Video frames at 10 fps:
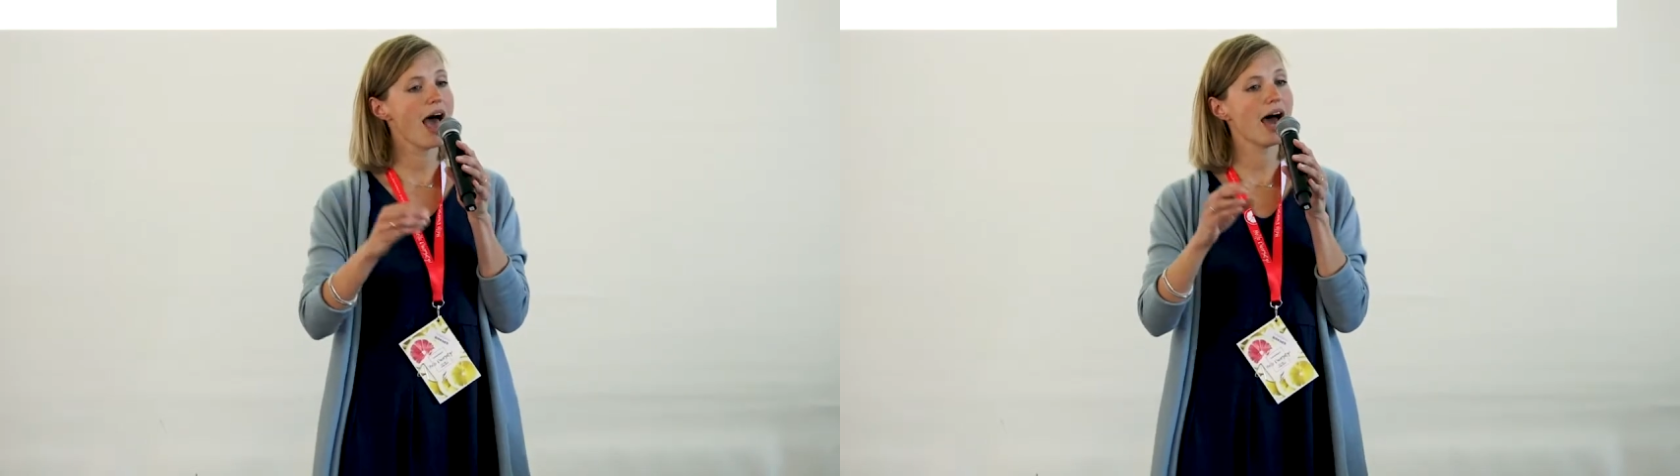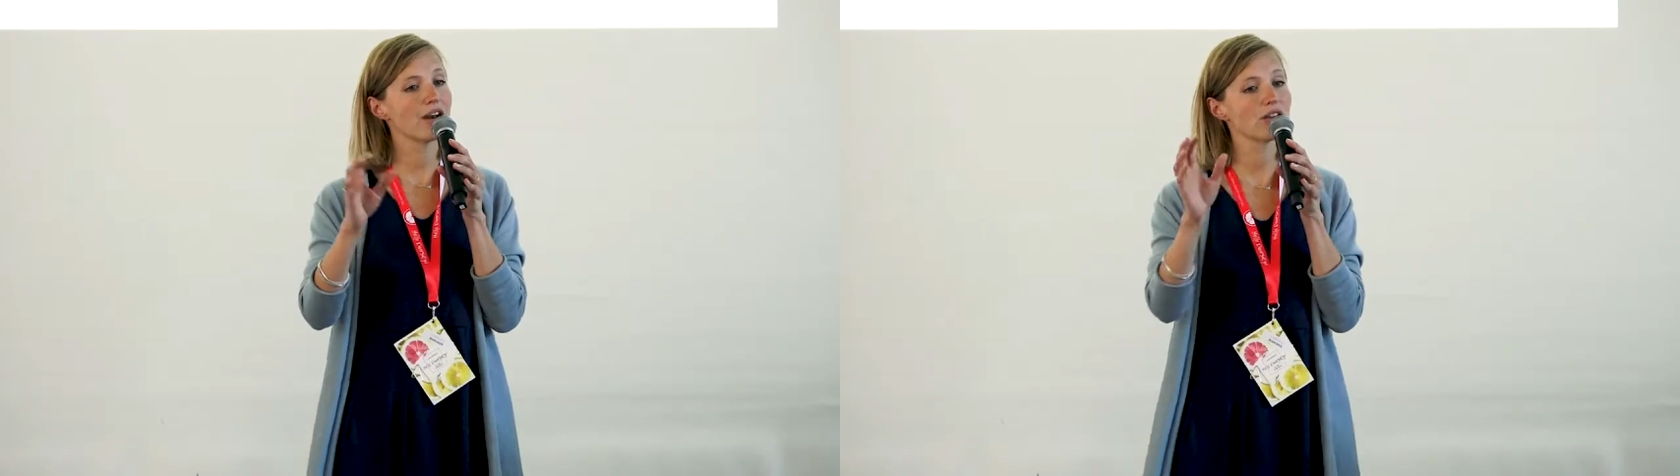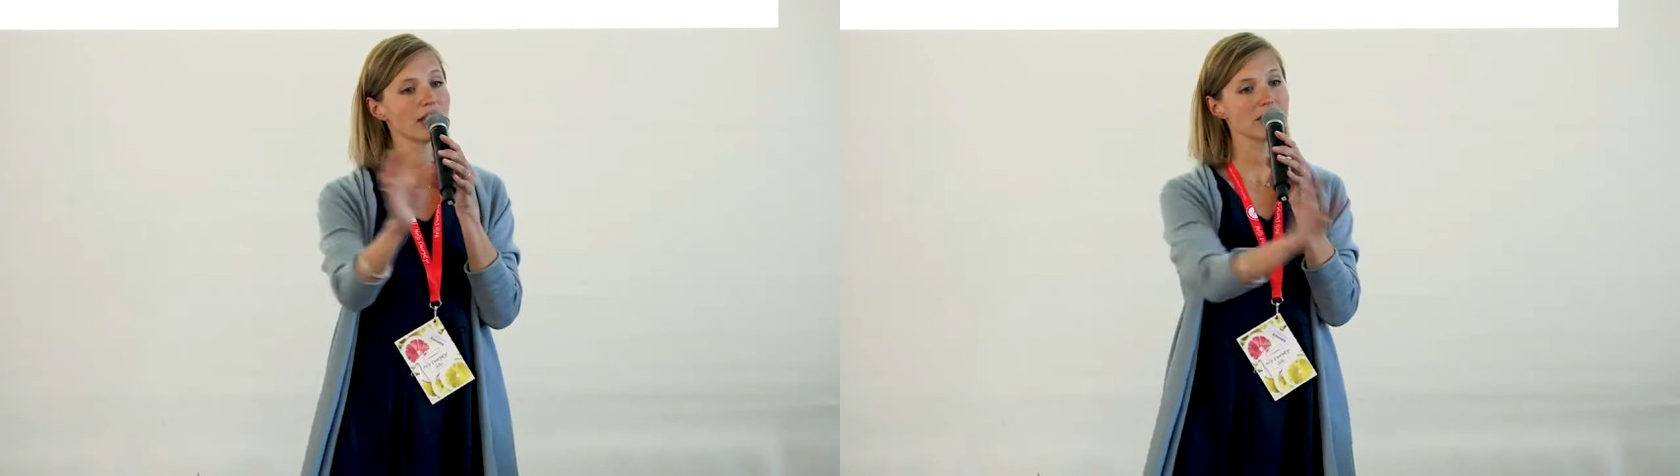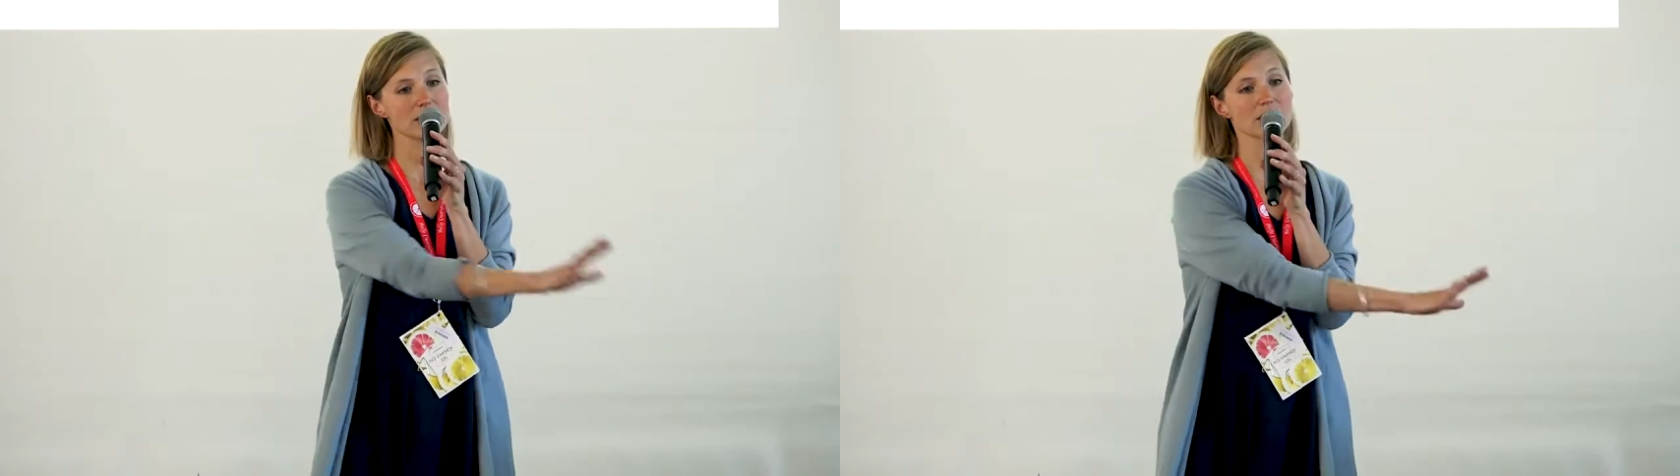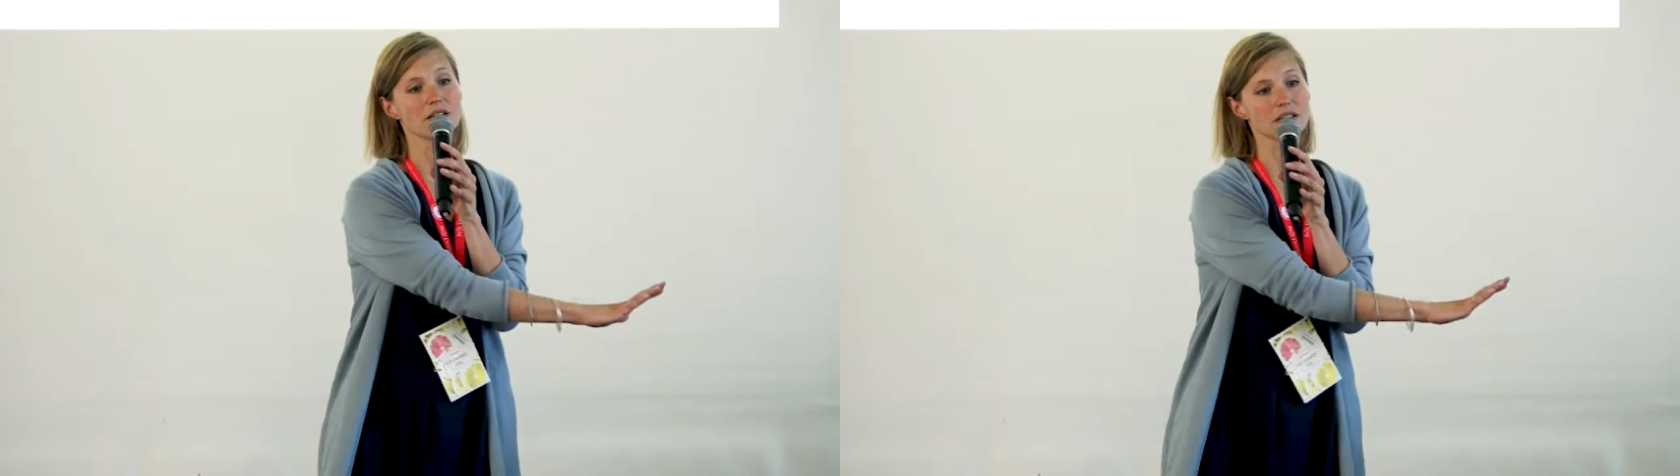And on the other
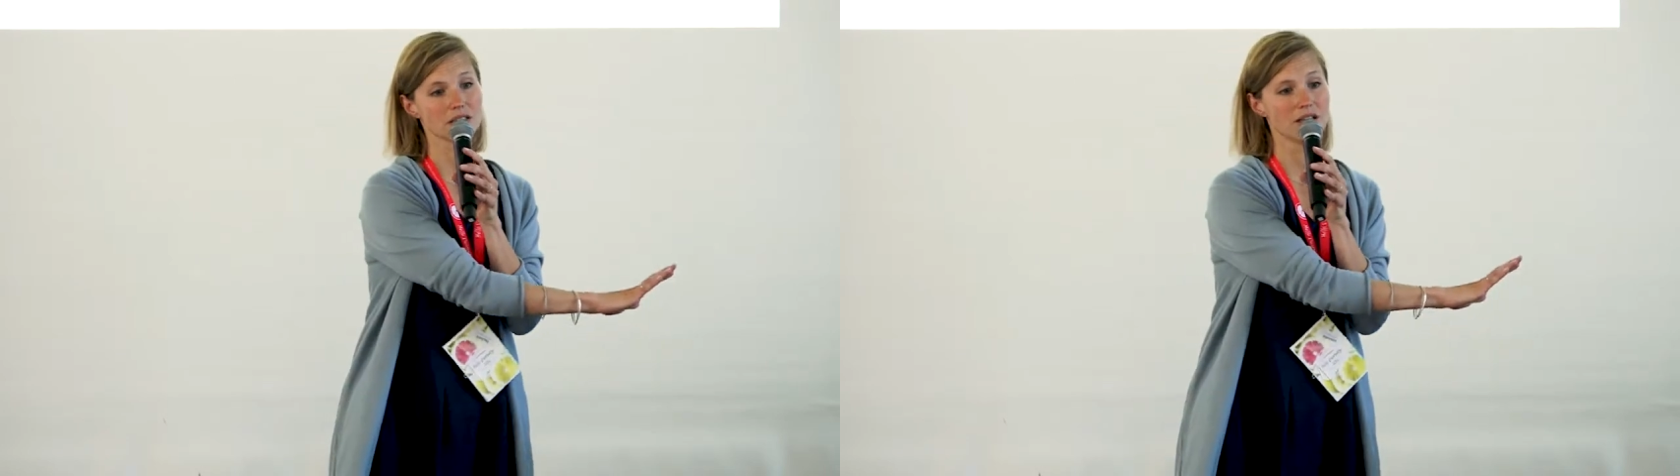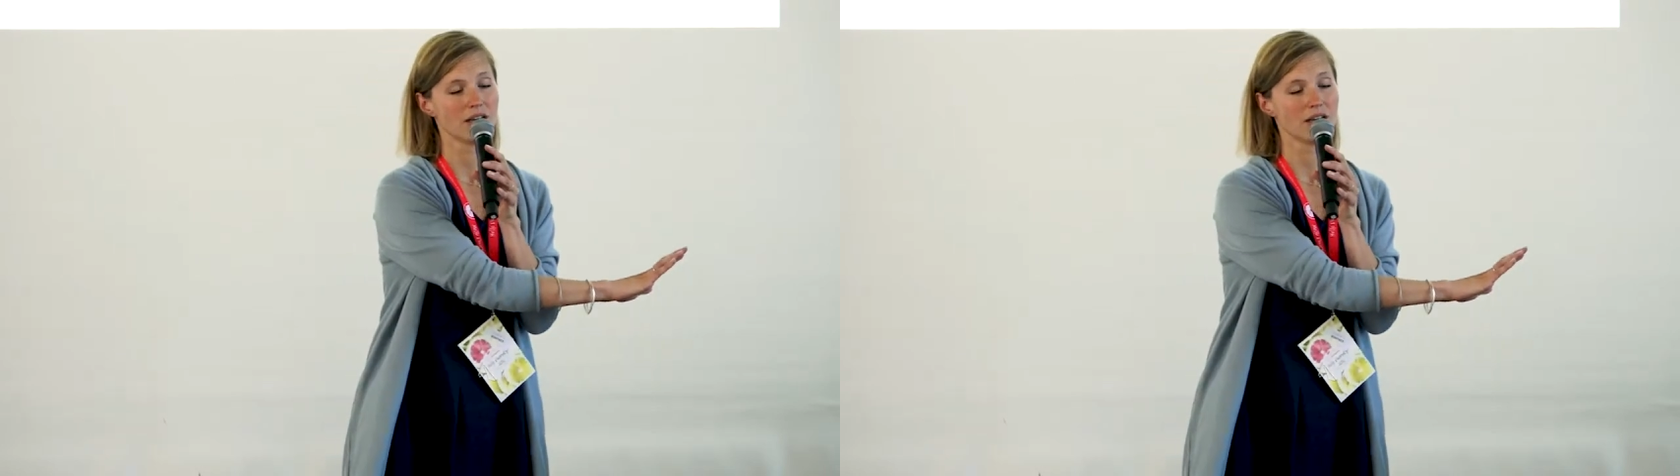side,